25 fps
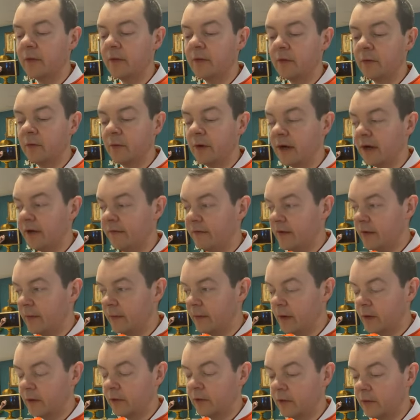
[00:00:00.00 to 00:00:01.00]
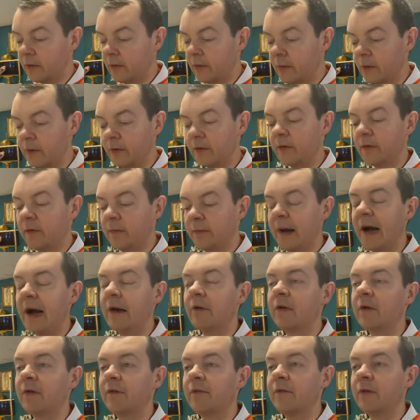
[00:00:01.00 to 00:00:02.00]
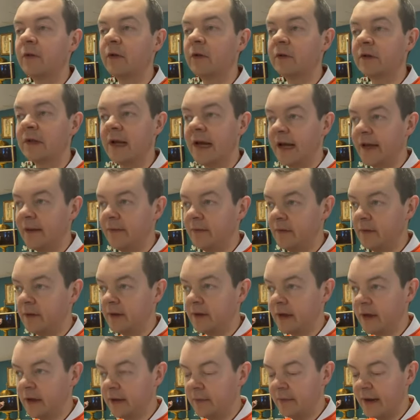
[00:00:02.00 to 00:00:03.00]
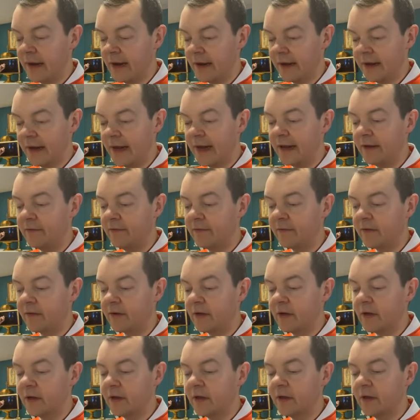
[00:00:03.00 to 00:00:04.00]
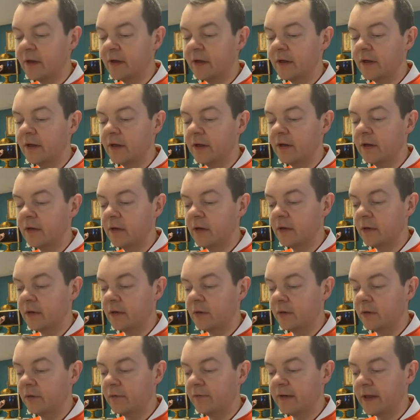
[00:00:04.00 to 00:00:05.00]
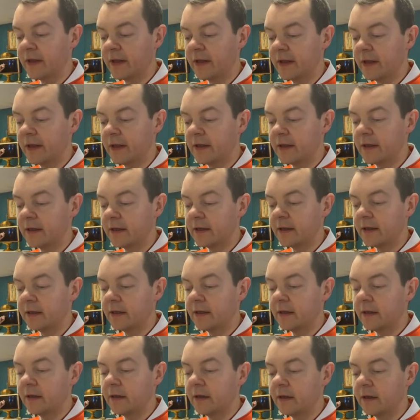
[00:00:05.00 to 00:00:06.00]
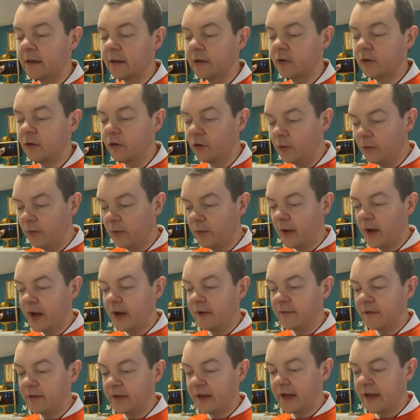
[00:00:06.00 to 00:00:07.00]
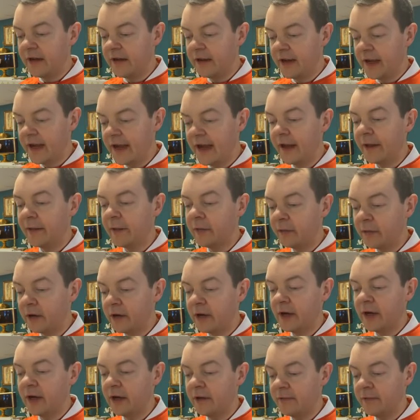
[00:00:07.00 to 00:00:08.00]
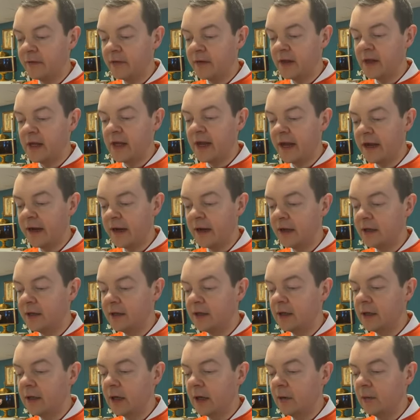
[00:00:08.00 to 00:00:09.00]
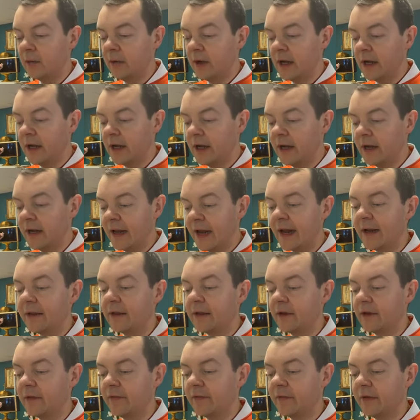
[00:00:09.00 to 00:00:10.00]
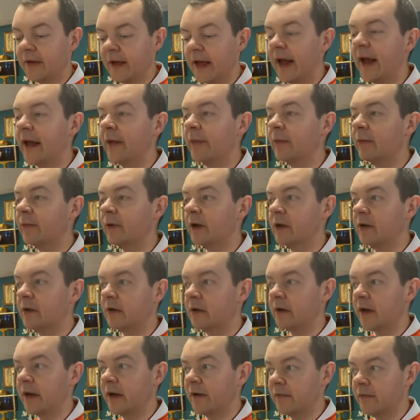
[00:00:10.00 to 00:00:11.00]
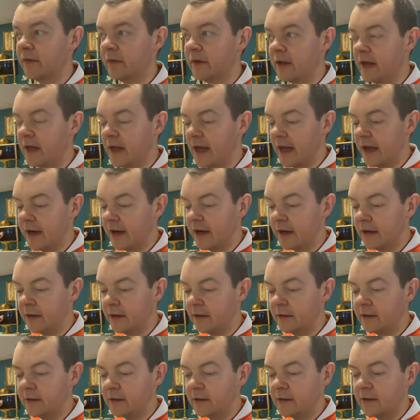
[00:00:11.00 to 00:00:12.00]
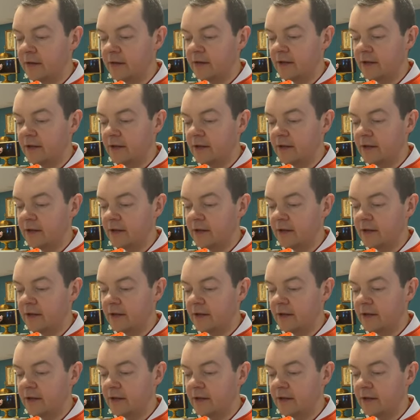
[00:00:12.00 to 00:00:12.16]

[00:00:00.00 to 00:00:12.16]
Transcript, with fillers: It was one of the mo most powerful times in my life to visit the tomb of St. Catherine of Siena. We need lots of Catherines of Siena